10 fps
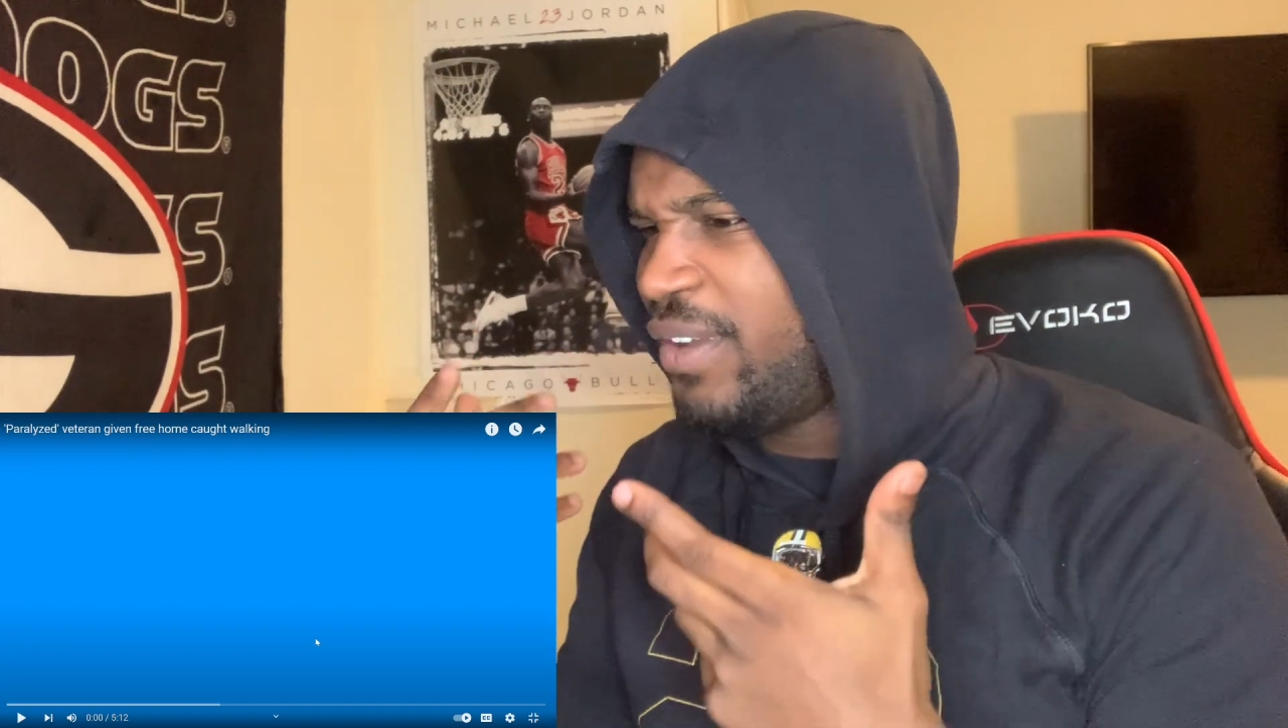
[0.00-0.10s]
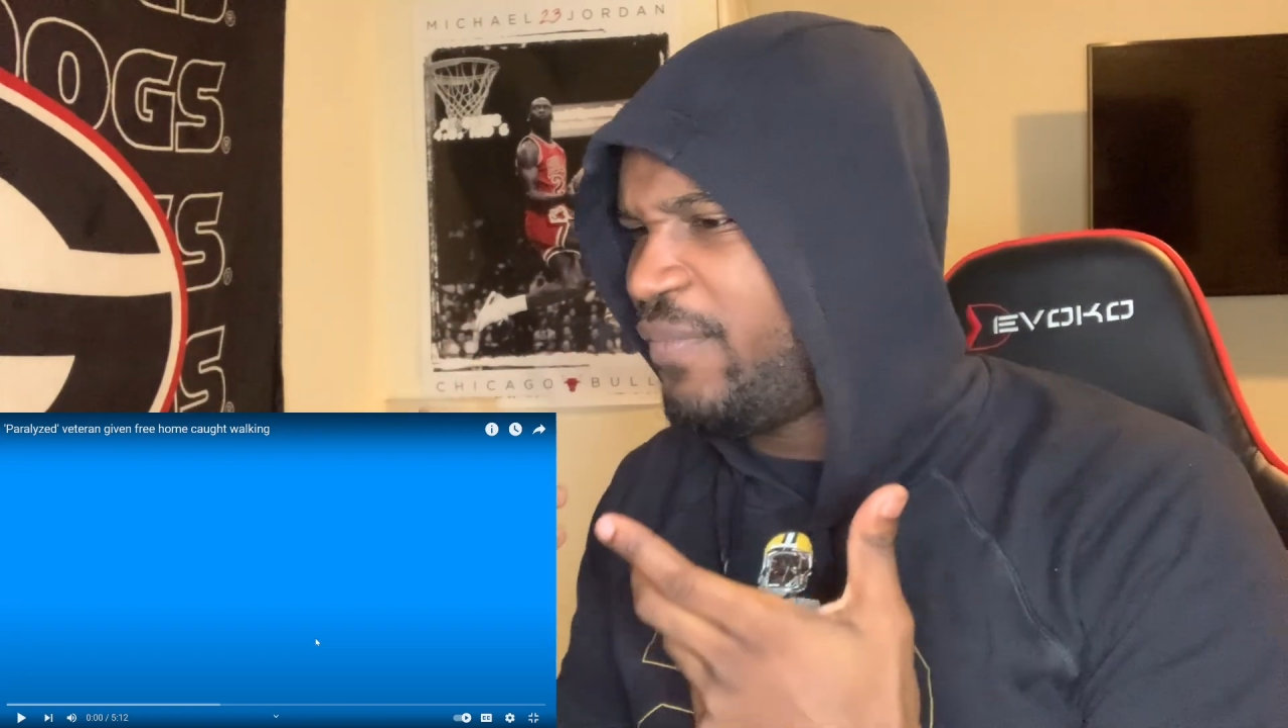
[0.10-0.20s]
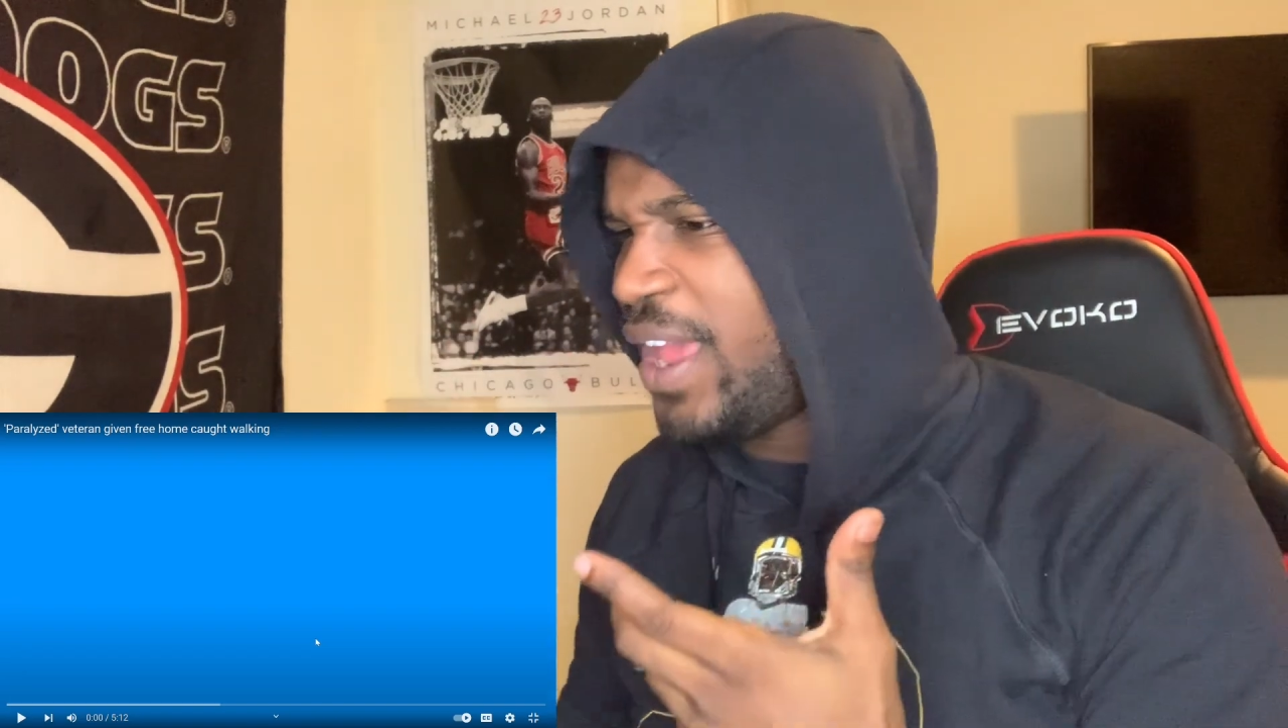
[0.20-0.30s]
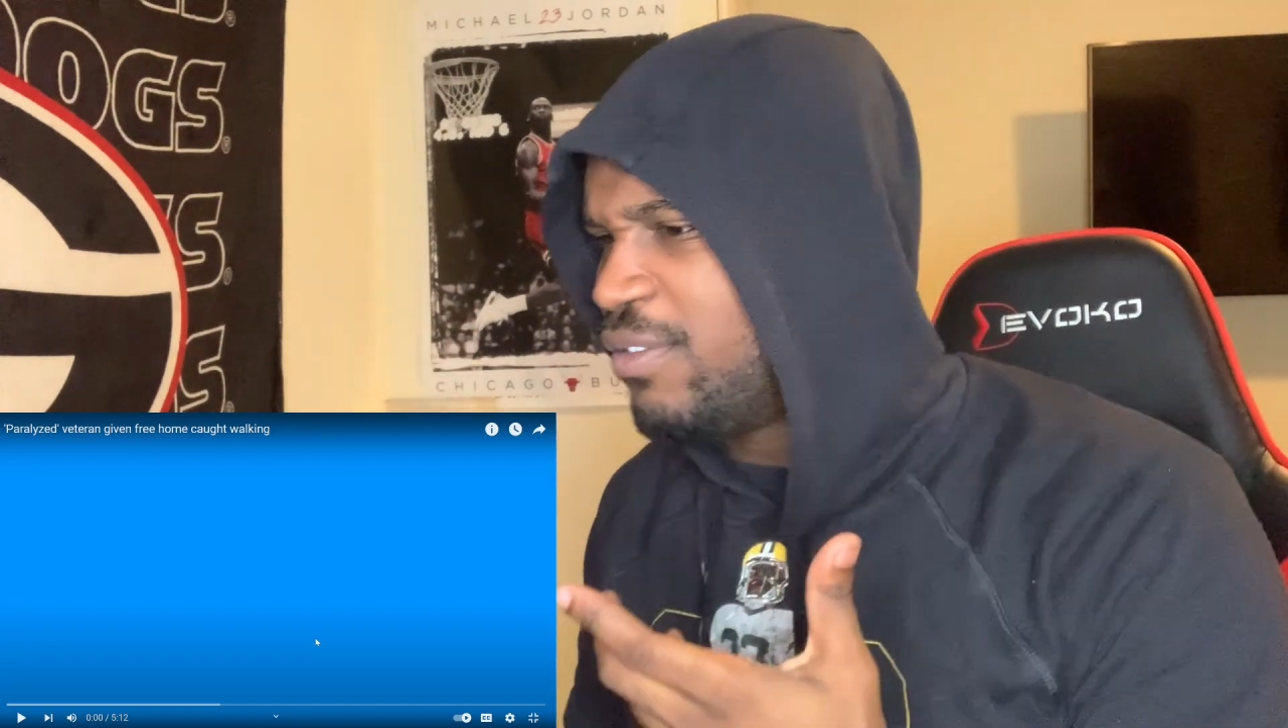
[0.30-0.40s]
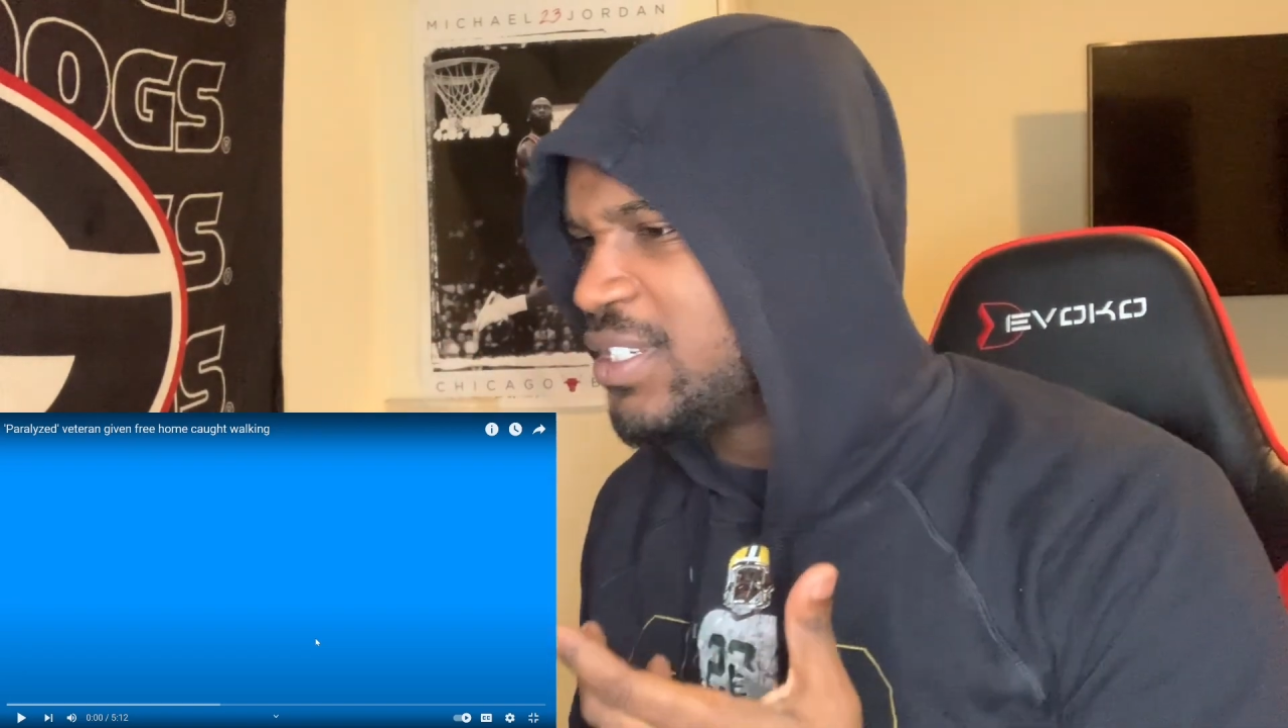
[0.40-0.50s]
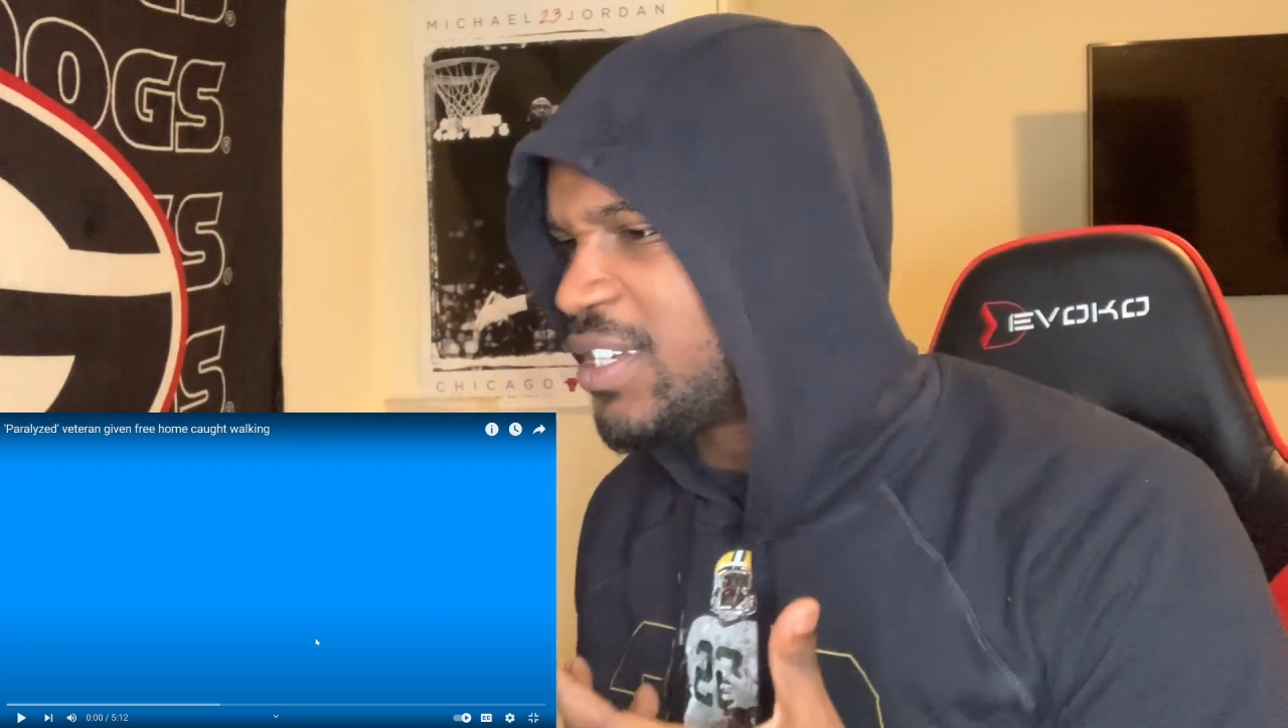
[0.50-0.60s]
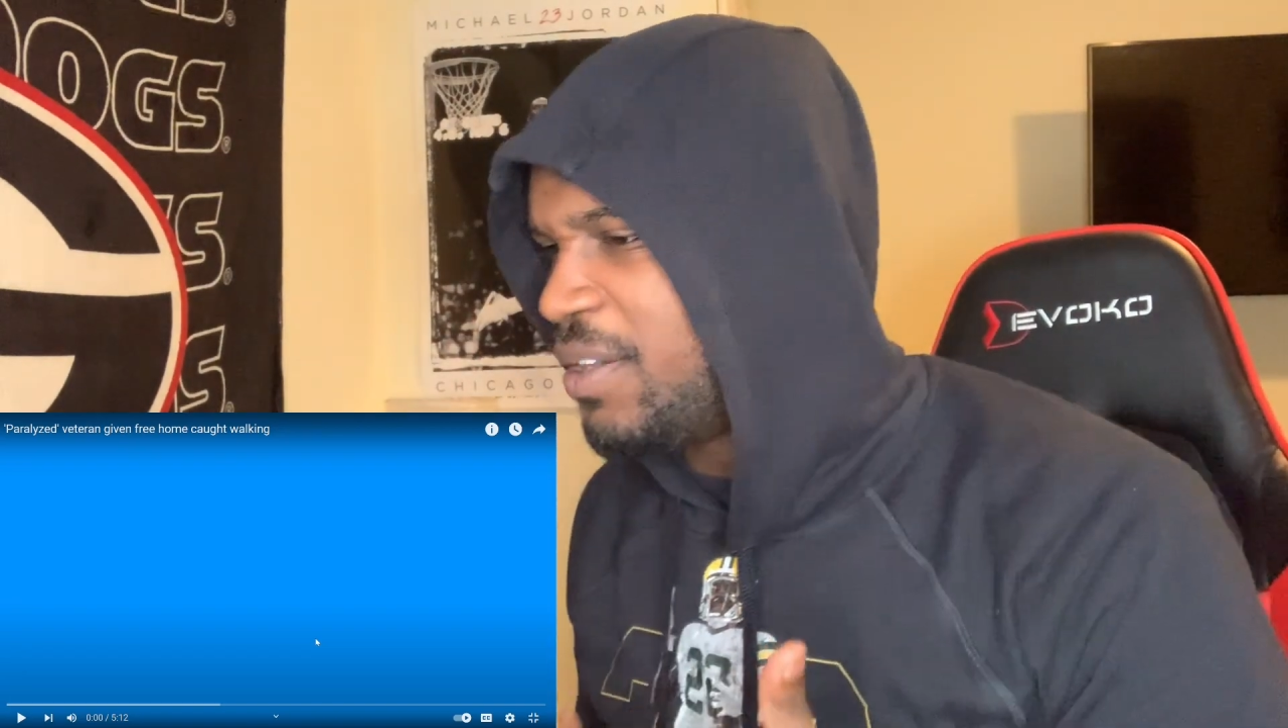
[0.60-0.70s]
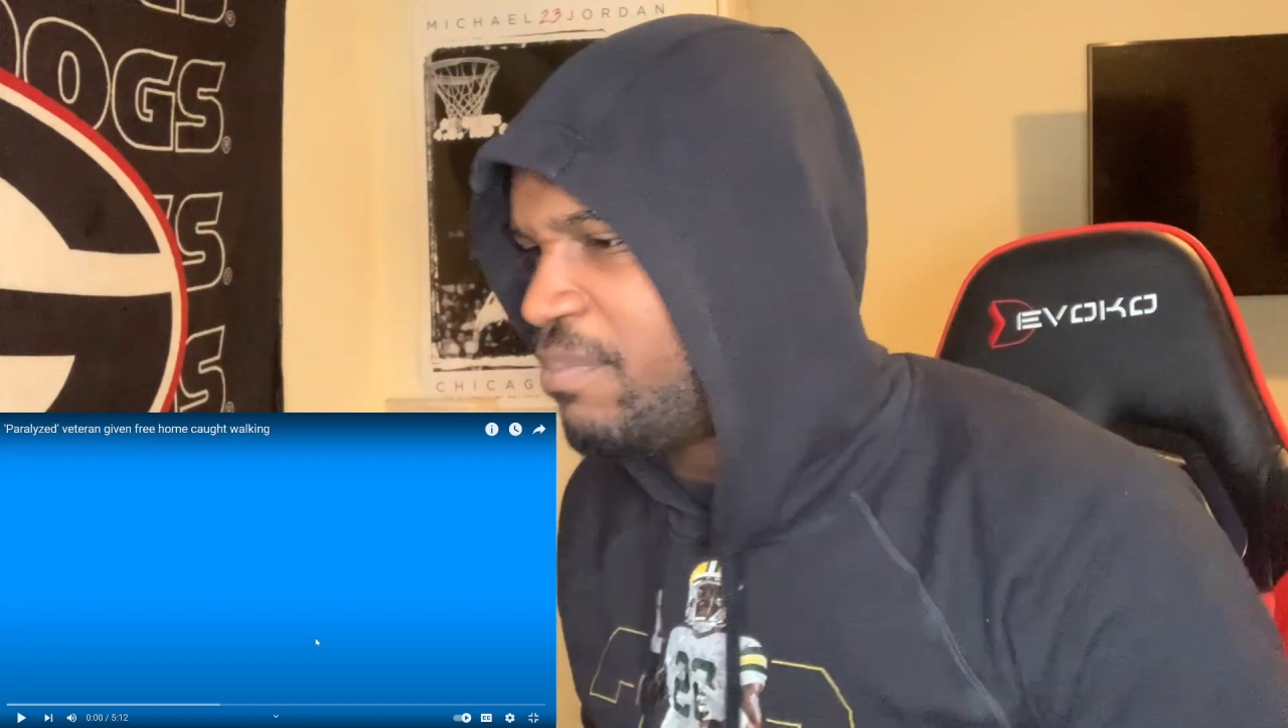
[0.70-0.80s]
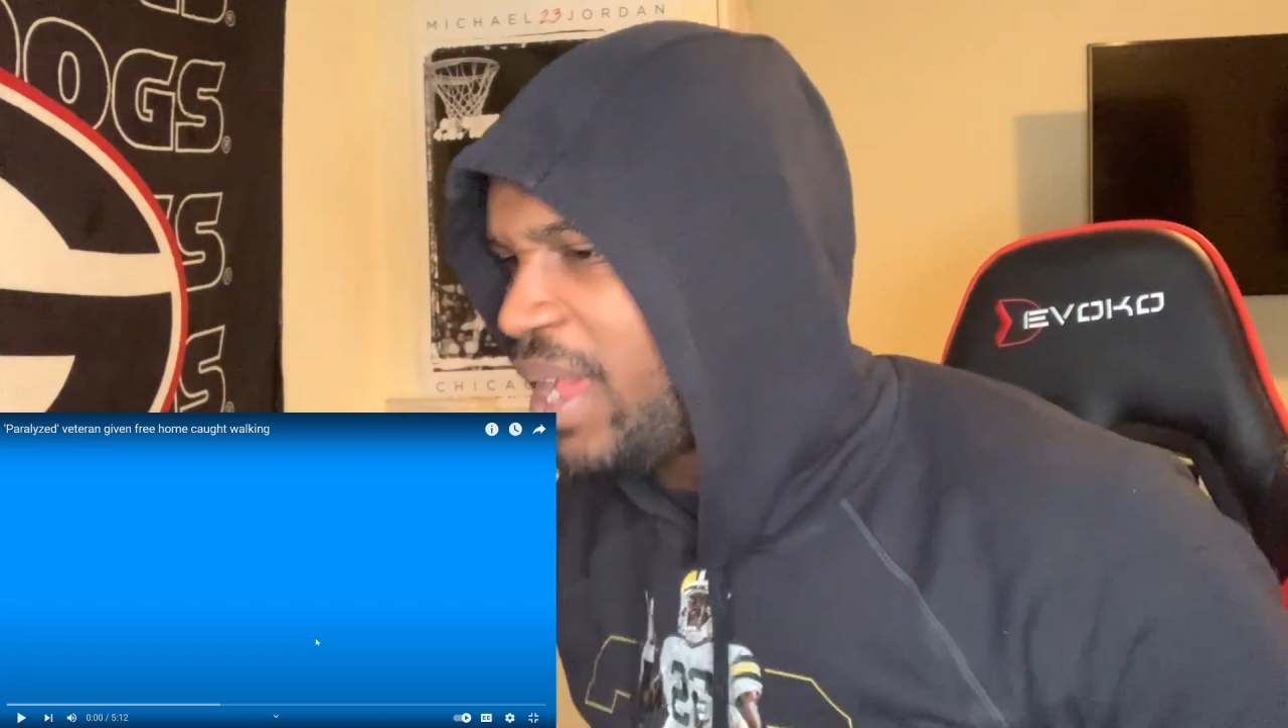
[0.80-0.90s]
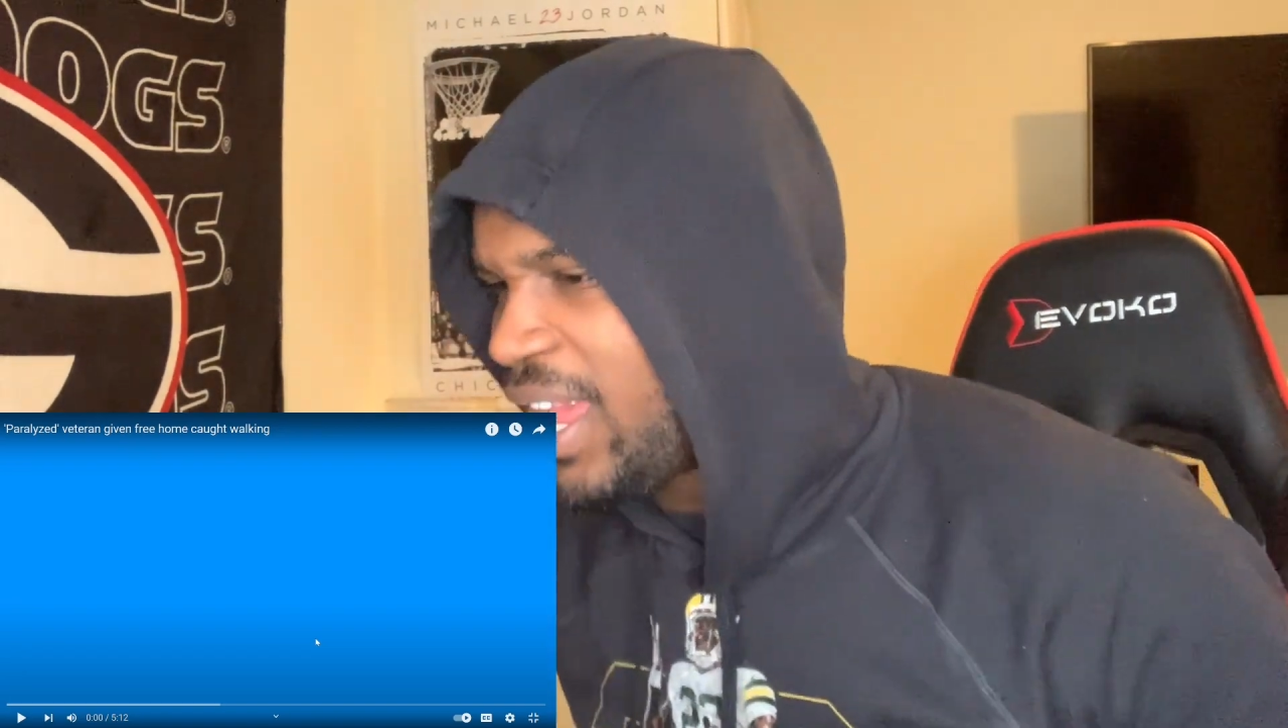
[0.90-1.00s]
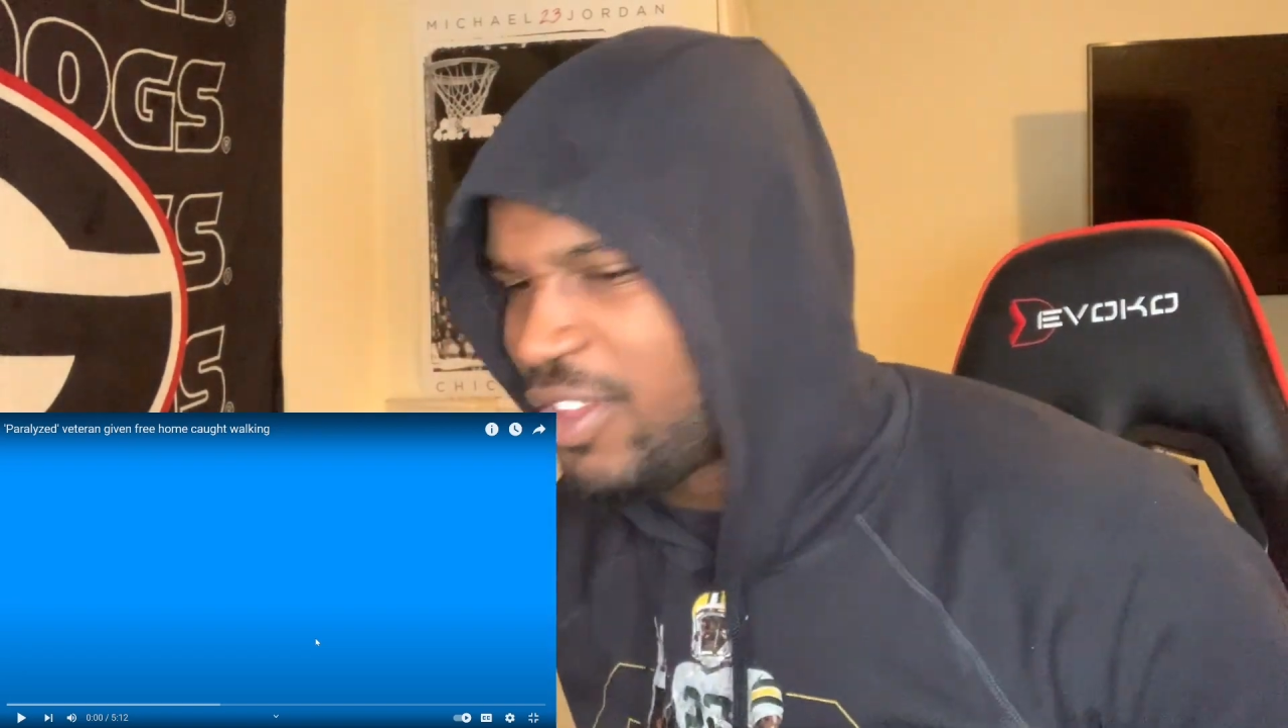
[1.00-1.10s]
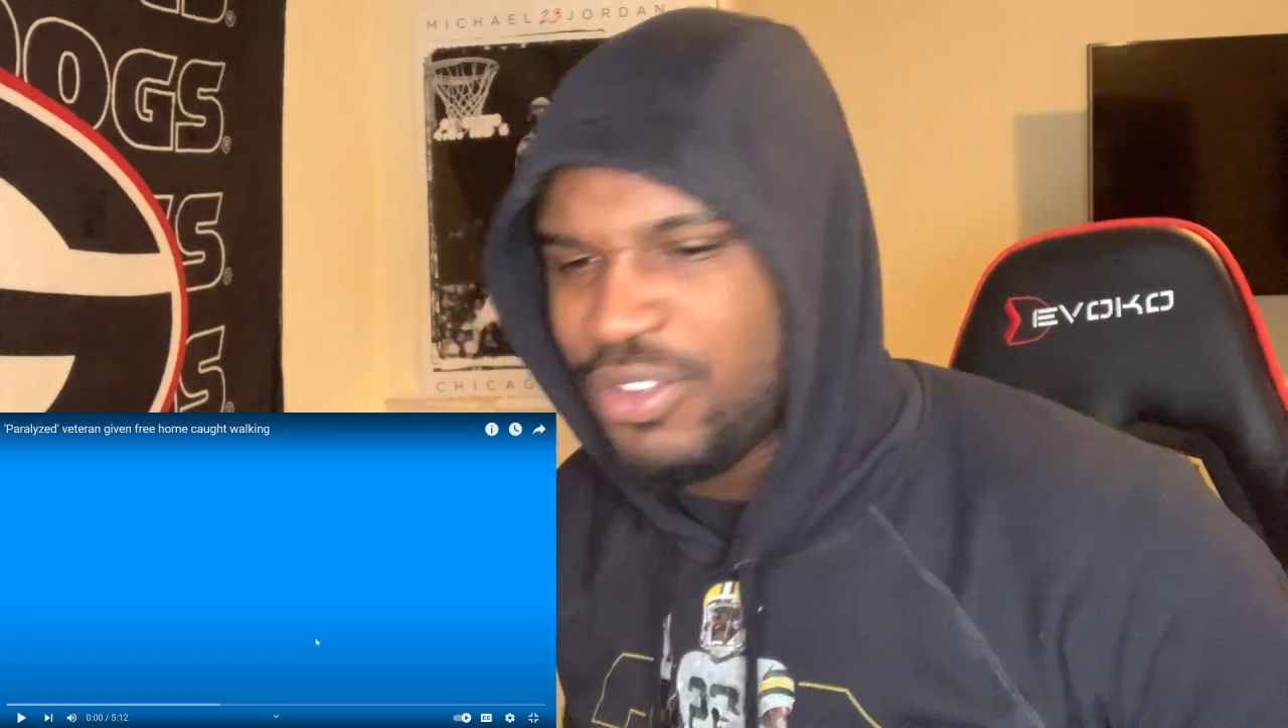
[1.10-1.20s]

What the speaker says: veterans come back,